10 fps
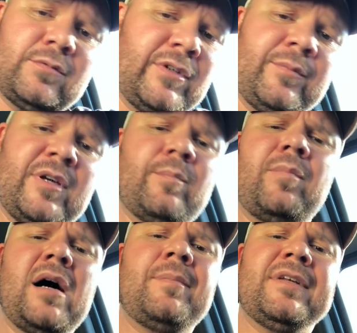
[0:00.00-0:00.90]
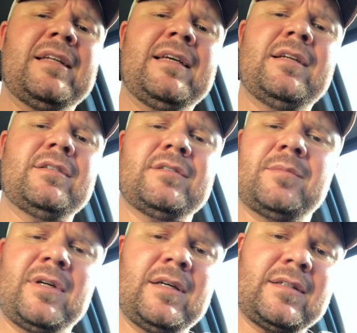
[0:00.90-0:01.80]
we've been puppet leaders
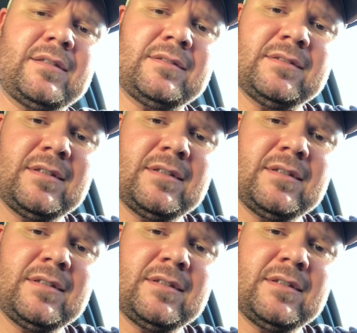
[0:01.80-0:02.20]
america